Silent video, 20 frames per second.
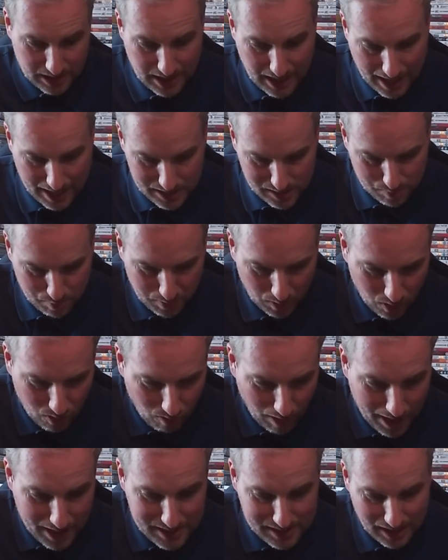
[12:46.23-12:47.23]
yes,
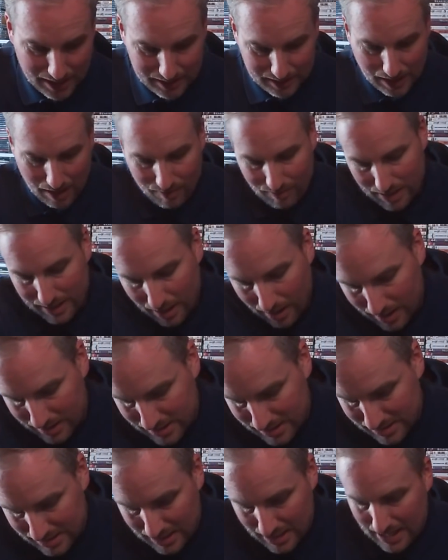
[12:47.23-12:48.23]
Blu-rays are definitely going
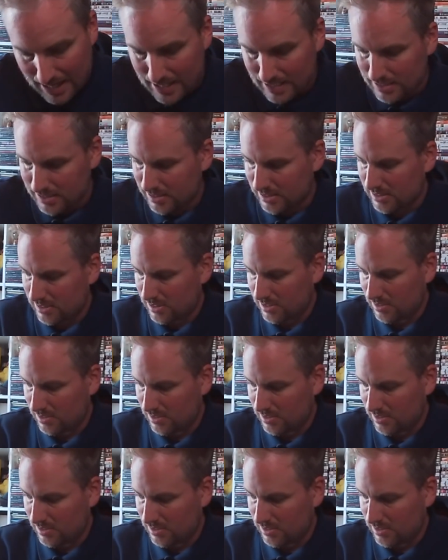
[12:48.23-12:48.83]
to CEX.